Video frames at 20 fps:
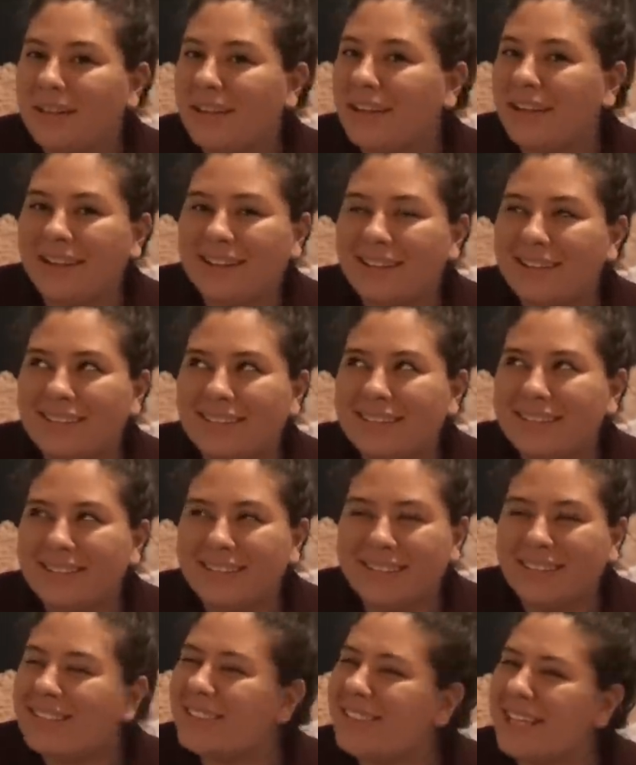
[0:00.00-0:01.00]
Like,
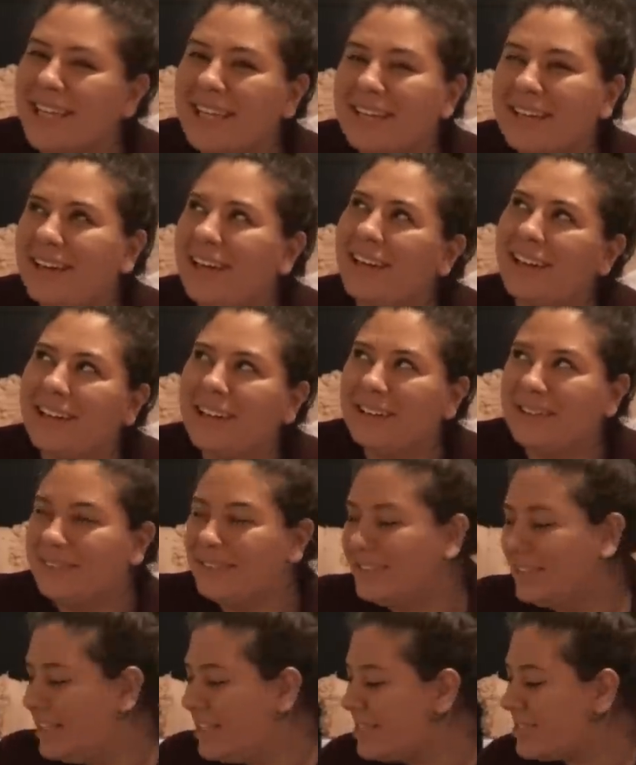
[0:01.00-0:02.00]
it's like,
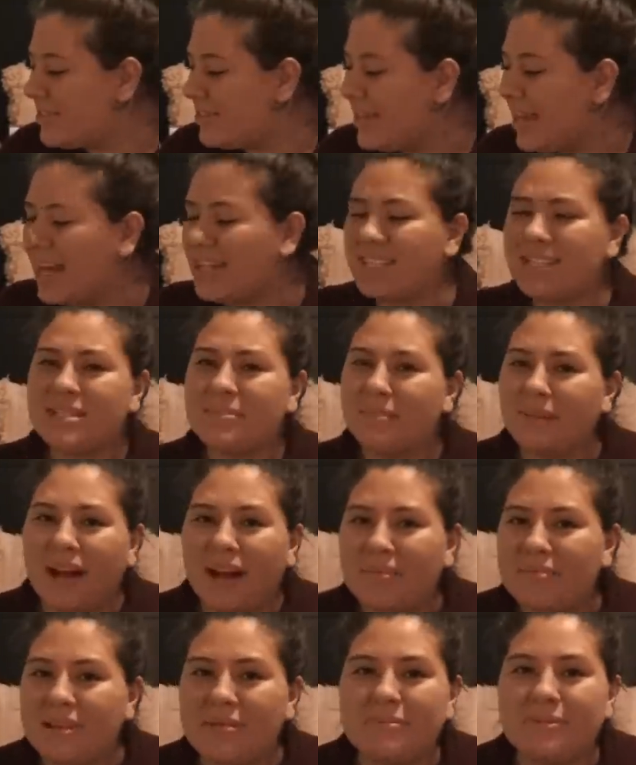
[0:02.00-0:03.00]
hello. So yeah, just
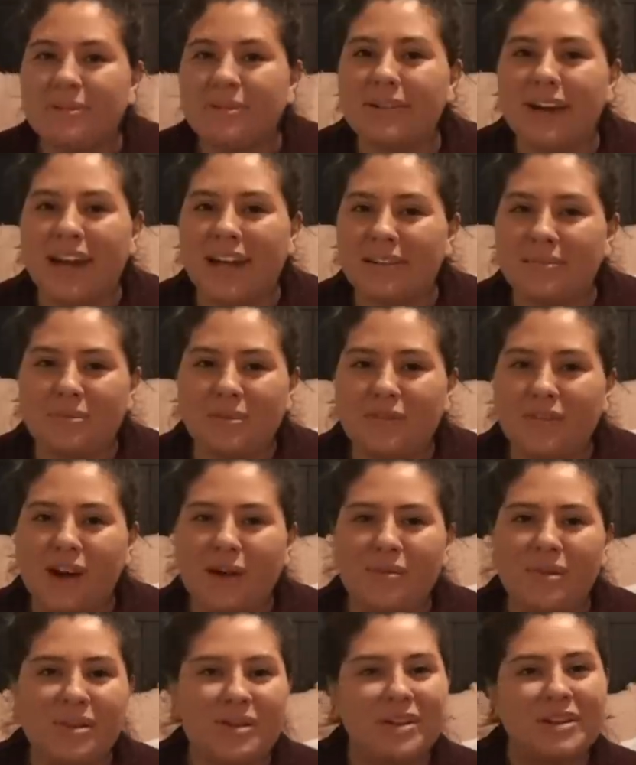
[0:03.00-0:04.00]
block people and move
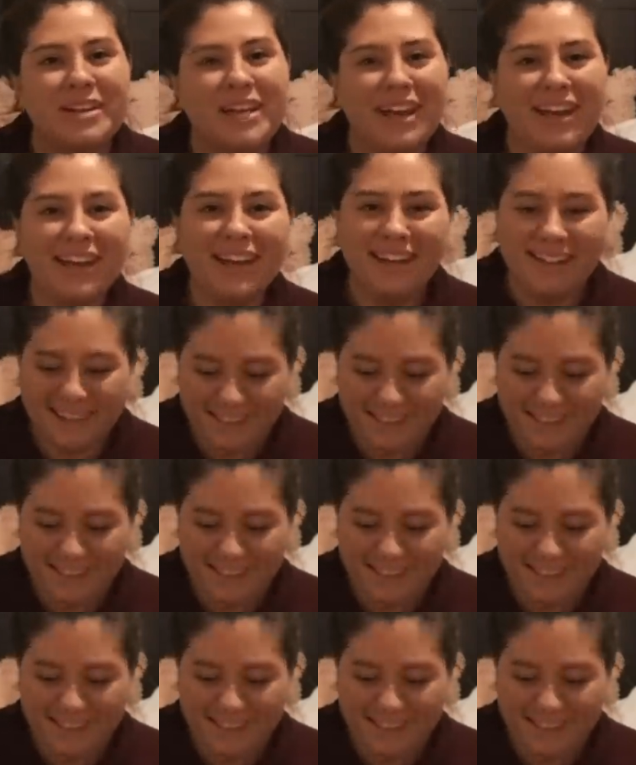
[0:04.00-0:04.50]
on with your day.